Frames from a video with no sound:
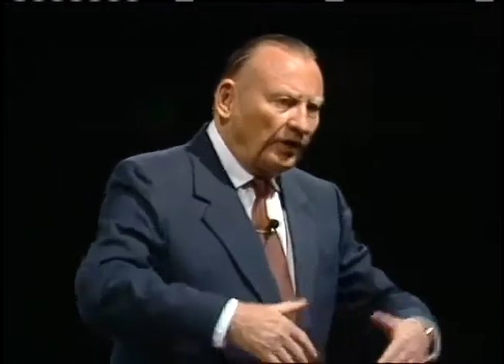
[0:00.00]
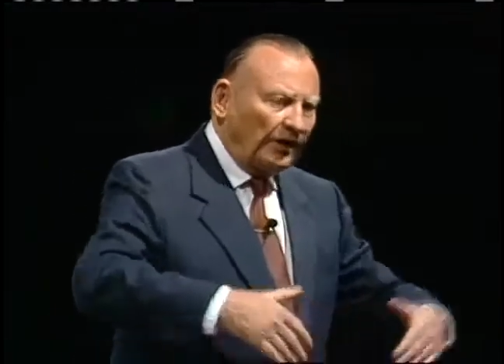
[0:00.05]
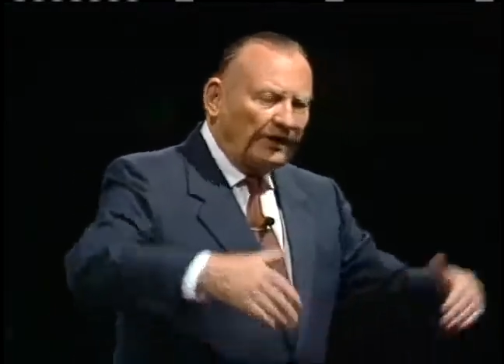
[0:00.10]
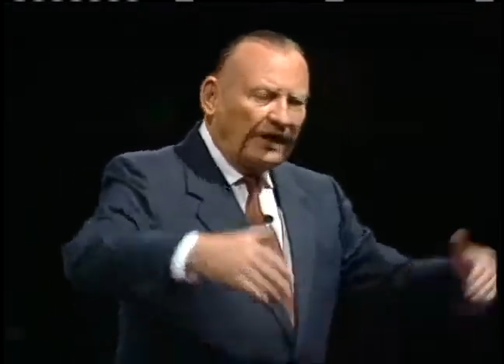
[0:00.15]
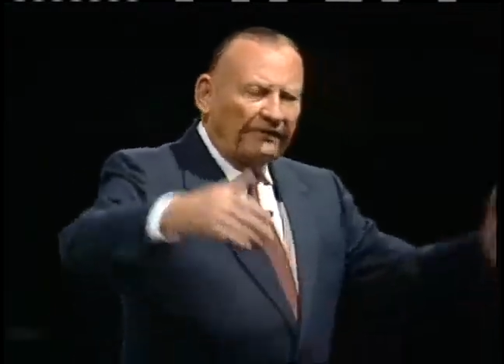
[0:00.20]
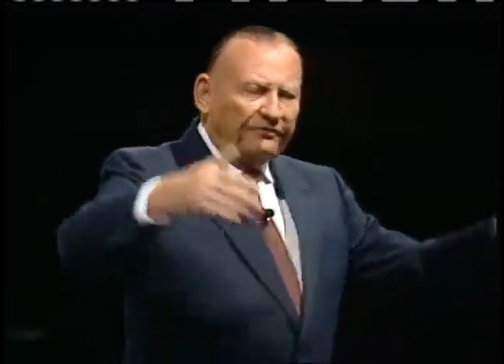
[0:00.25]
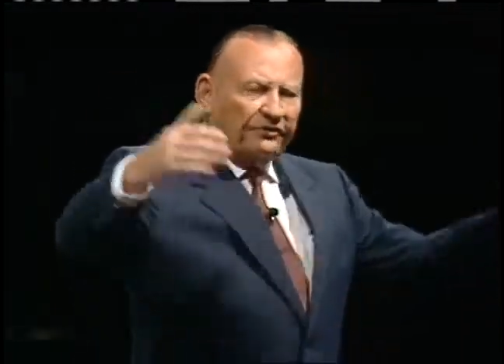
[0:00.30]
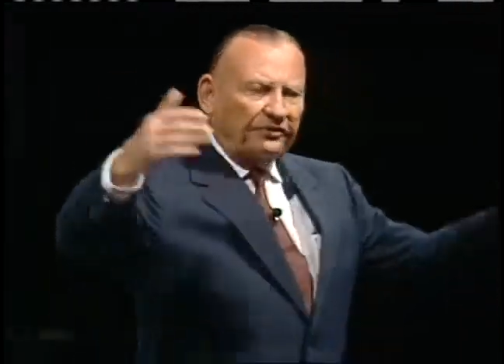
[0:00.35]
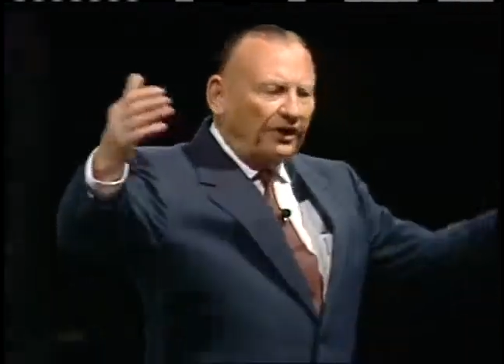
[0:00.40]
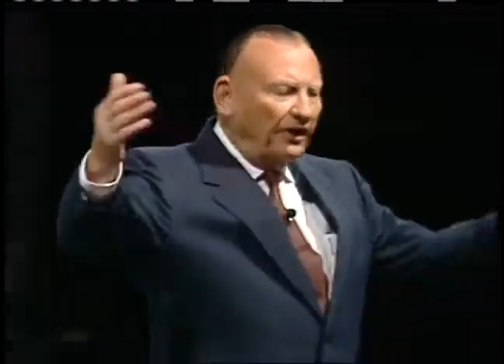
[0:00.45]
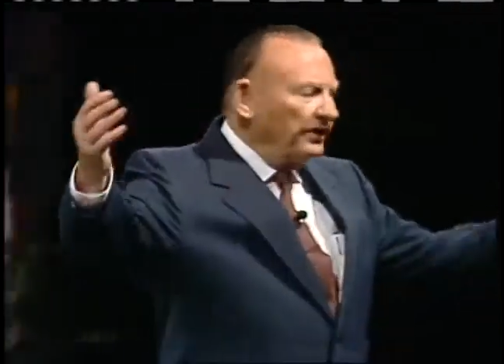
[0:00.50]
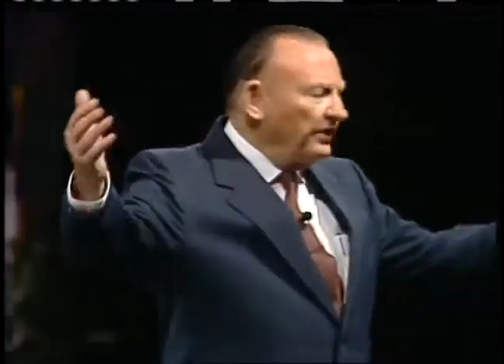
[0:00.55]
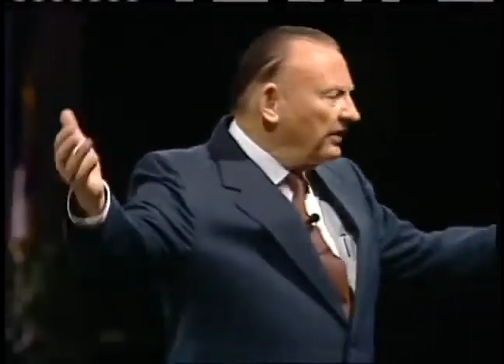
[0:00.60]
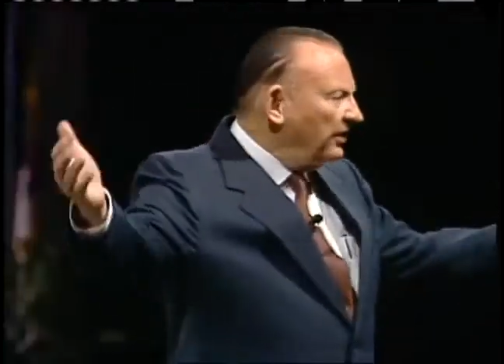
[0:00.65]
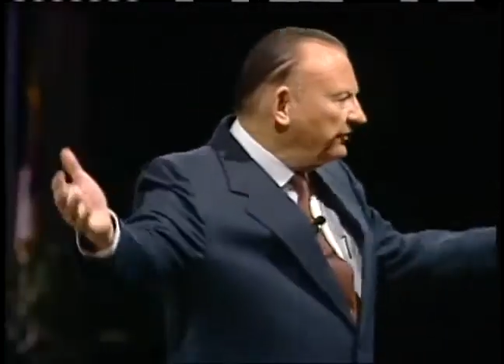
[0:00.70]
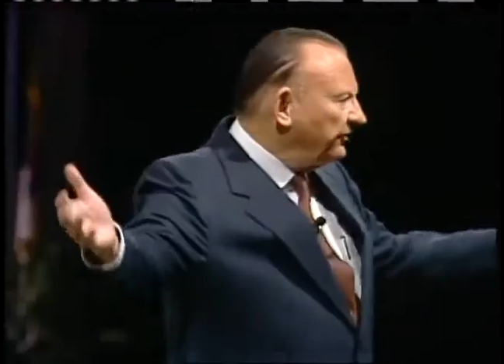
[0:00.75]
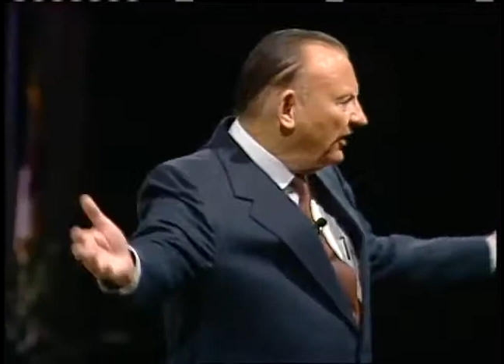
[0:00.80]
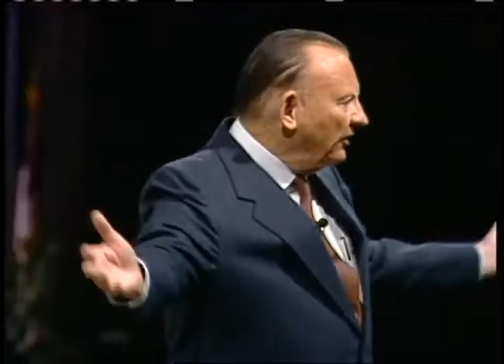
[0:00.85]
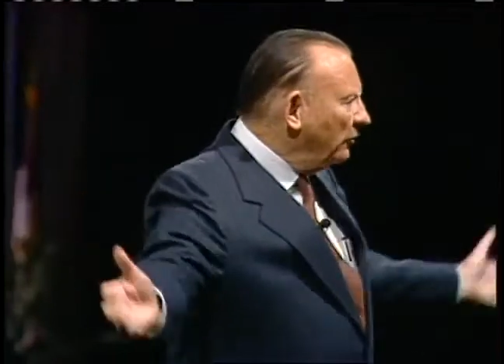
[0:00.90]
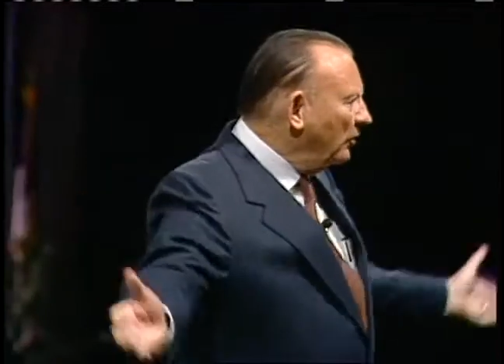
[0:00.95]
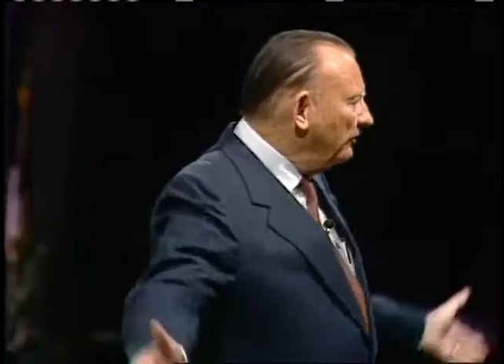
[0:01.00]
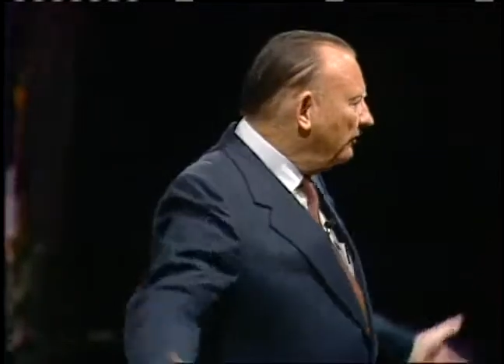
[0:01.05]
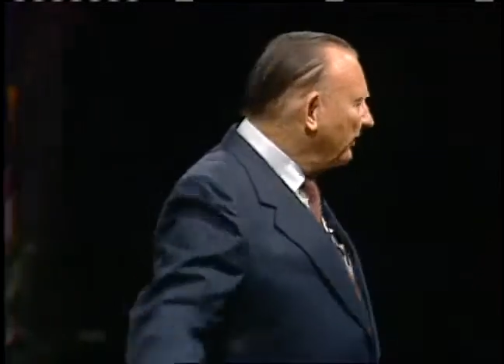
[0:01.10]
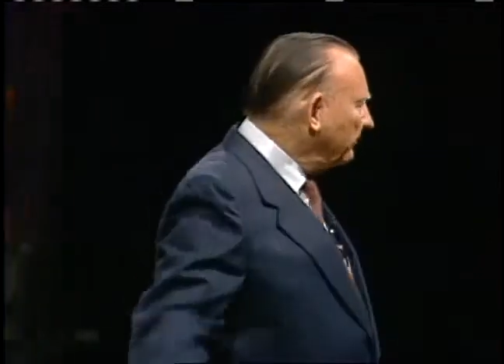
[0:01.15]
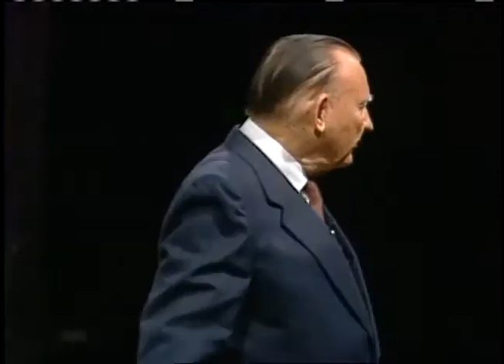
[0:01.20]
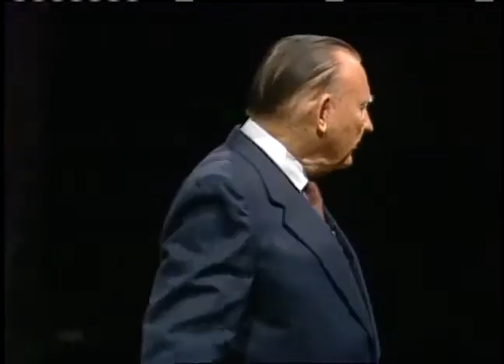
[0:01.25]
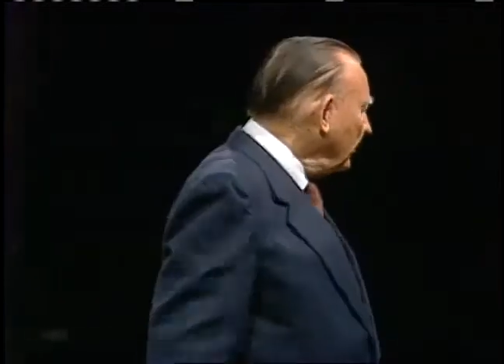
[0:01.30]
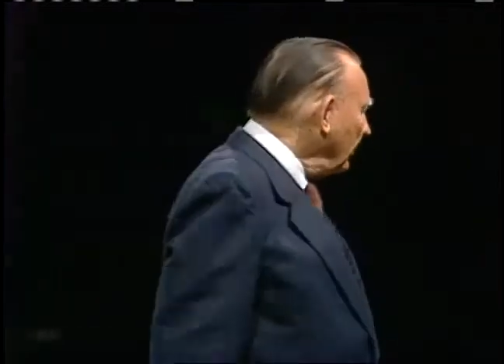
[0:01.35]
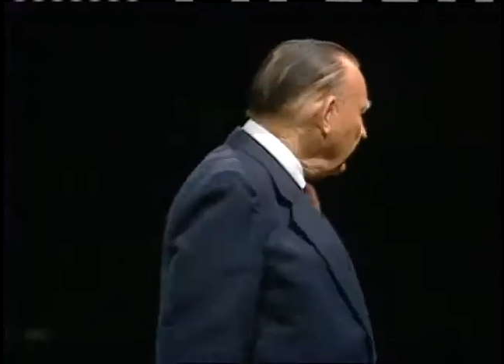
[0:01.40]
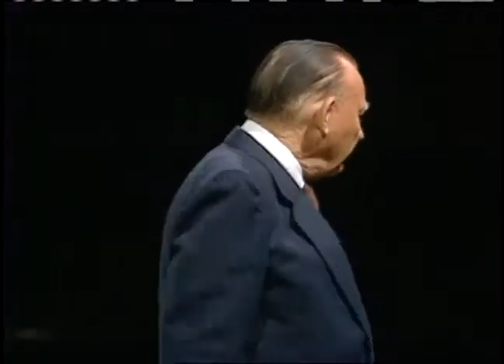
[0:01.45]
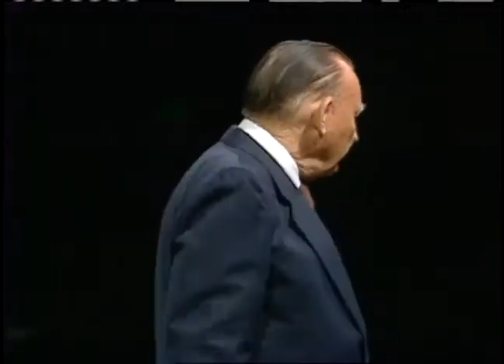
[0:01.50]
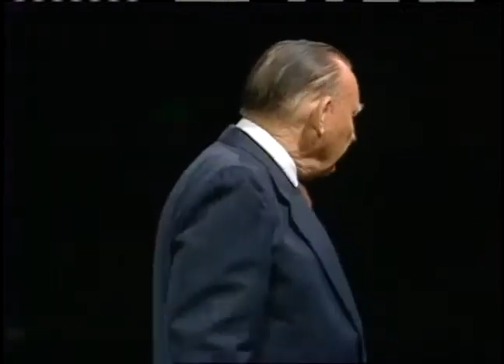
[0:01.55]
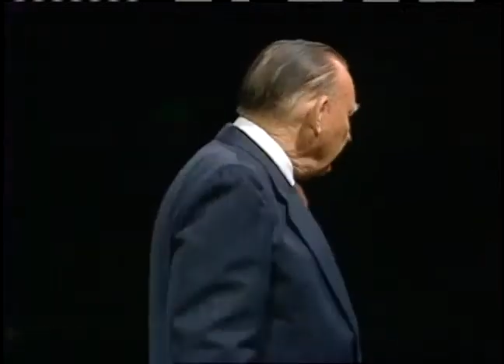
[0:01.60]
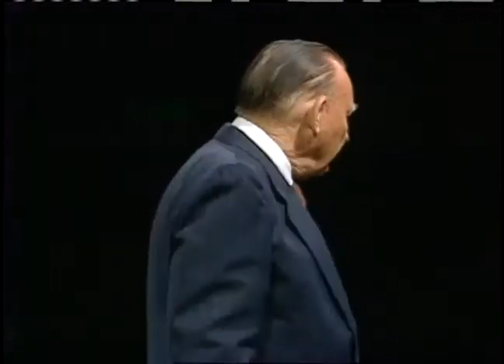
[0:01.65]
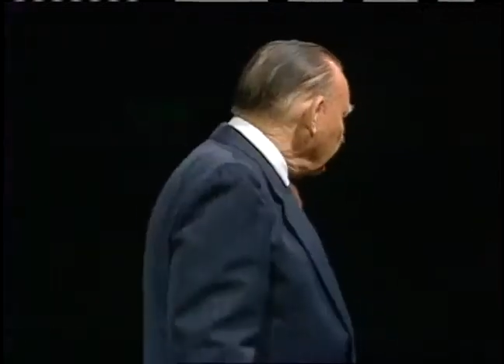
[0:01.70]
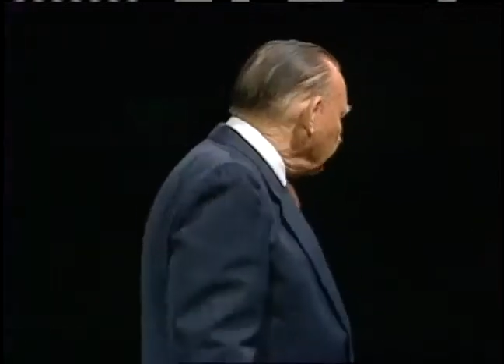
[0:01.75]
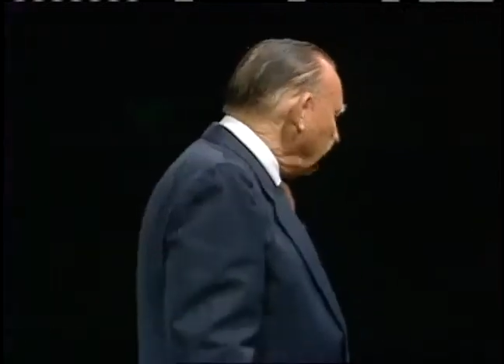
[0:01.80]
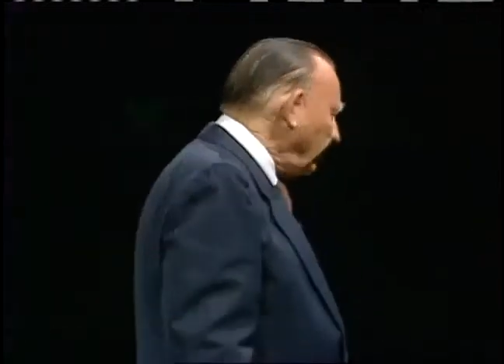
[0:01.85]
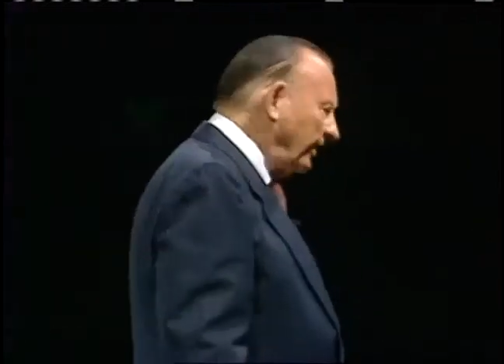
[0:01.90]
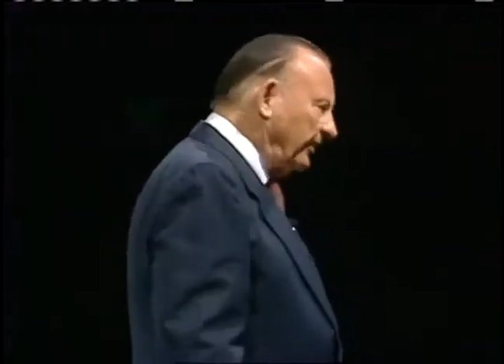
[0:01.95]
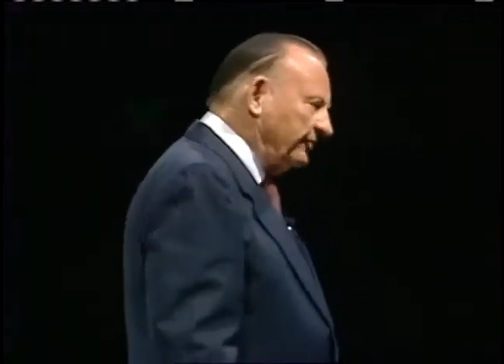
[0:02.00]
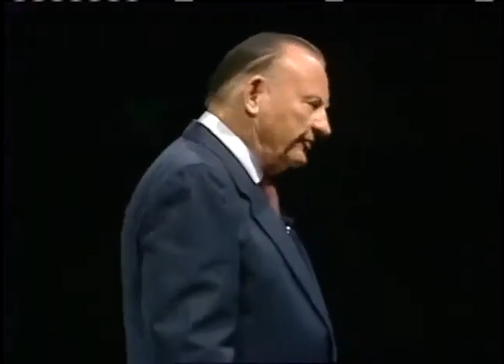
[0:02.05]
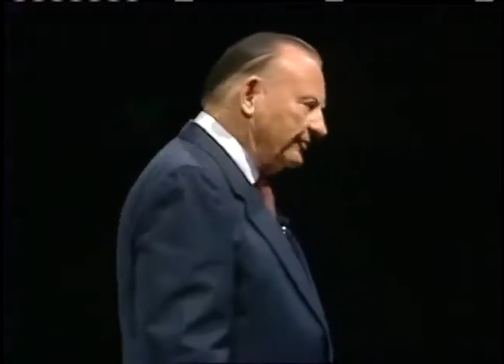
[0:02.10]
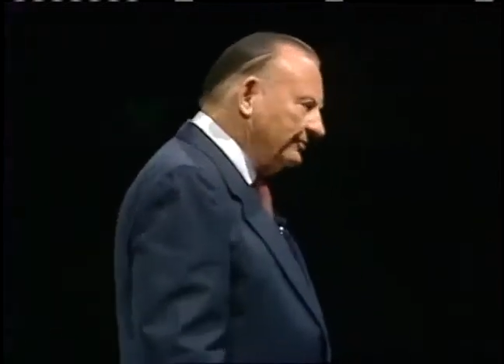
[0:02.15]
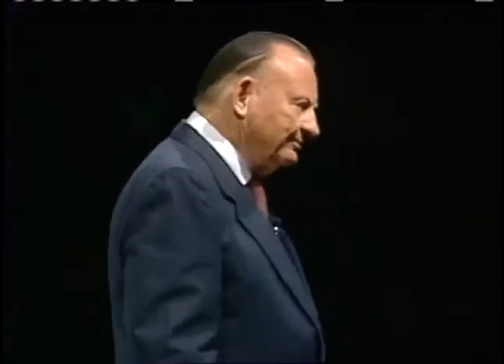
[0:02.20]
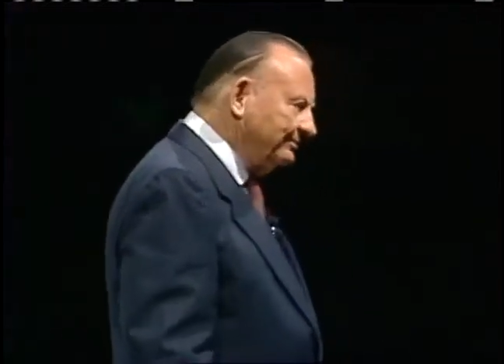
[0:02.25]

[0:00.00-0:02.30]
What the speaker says: have never done anything we've ever done in this place.